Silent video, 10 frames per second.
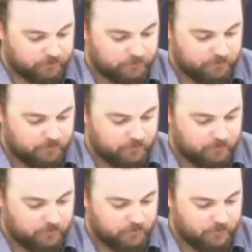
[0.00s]

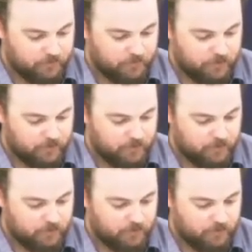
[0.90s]

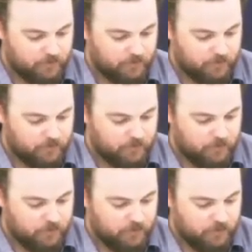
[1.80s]

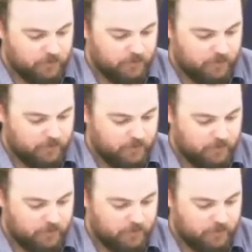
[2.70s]
(no one is talking)